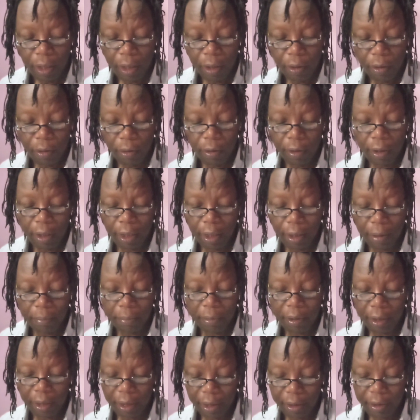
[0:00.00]
all
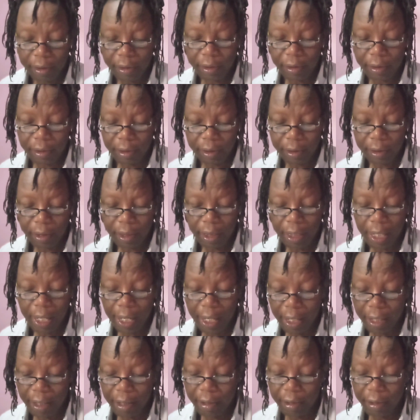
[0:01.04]
gamma rays,
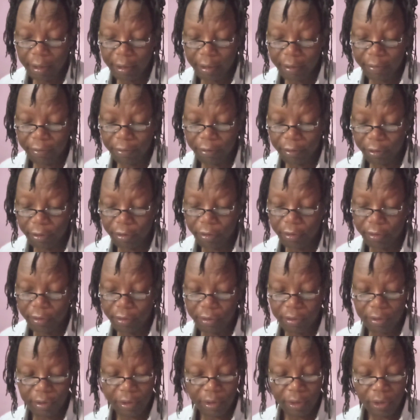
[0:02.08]
high energy
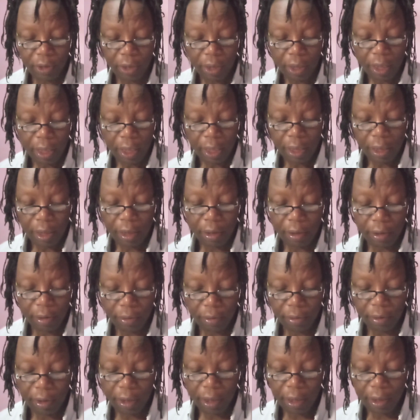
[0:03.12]
photons. The
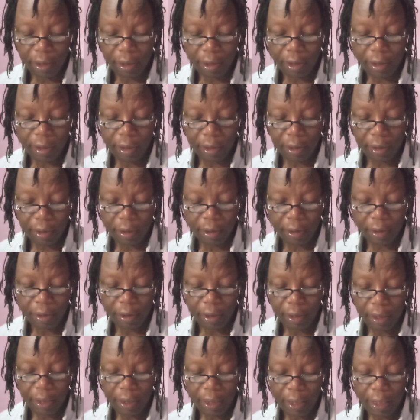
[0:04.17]
nucleus
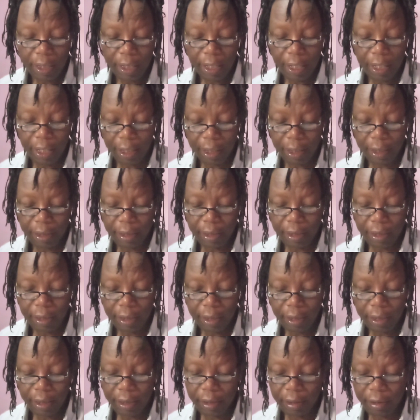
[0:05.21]
energy
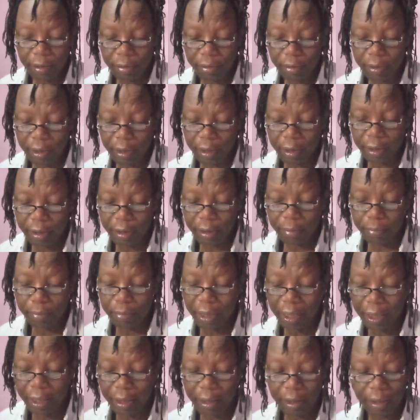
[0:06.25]
reduces,
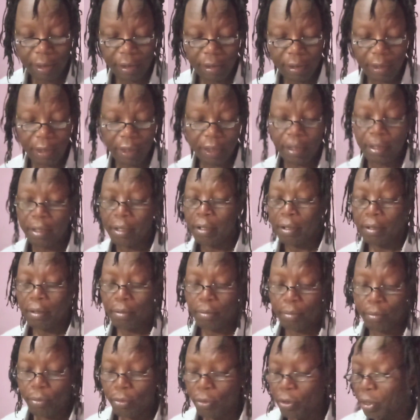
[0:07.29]
making it
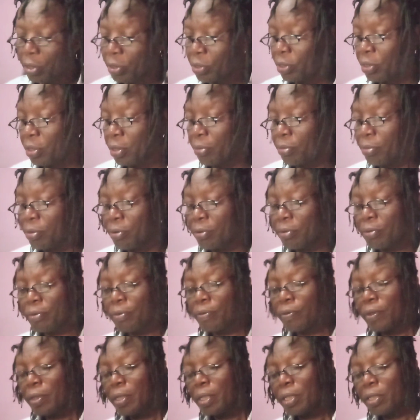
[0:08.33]
more stable.
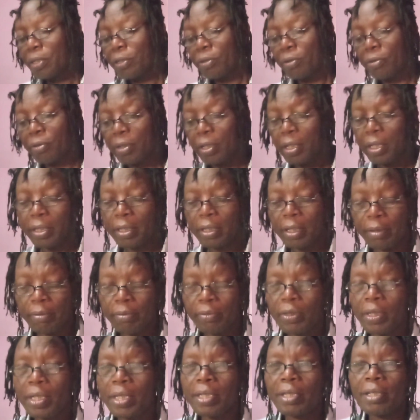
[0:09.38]
So guys, I'm
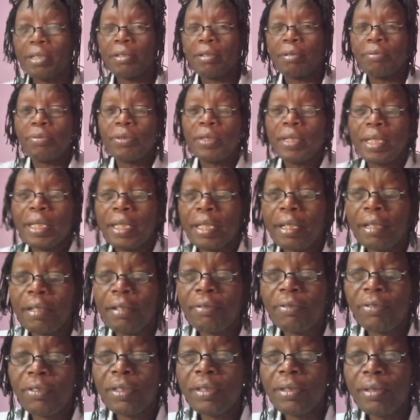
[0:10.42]
just repeating the other
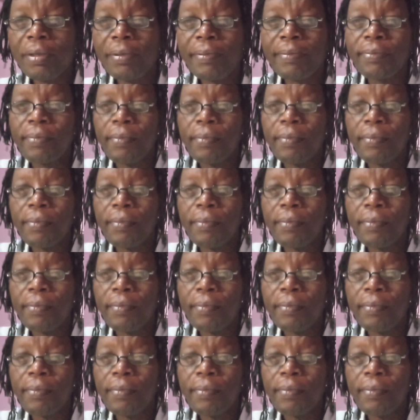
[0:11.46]
video.